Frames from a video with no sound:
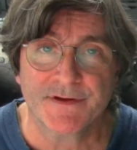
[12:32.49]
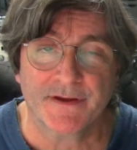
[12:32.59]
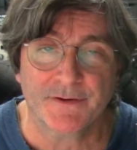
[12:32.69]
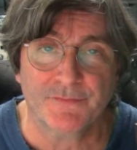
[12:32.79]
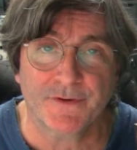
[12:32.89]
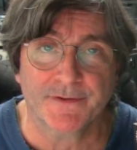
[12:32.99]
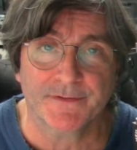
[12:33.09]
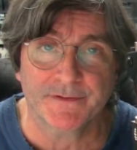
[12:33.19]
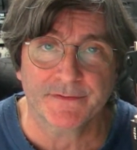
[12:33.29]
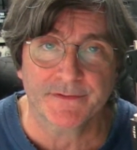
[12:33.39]
how you find
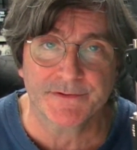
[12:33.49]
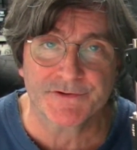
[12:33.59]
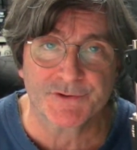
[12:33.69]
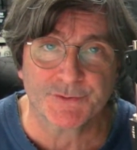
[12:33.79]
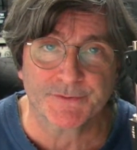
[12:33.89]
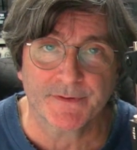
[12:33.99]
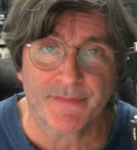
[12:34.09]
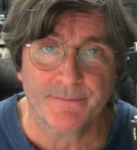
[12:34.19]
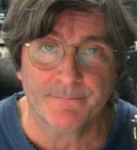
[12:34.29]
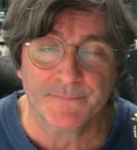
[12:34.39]
the Discord
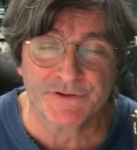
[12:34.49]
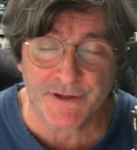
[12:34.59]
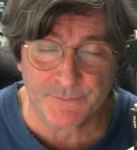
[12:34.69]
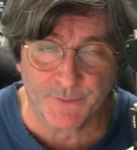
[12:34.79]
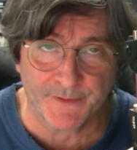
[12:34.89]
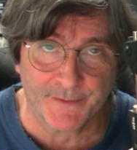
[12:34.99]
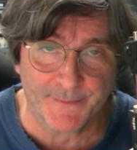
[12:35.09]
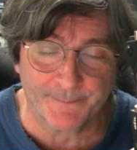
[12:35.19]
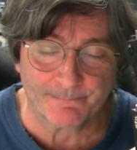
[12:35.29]
chat window.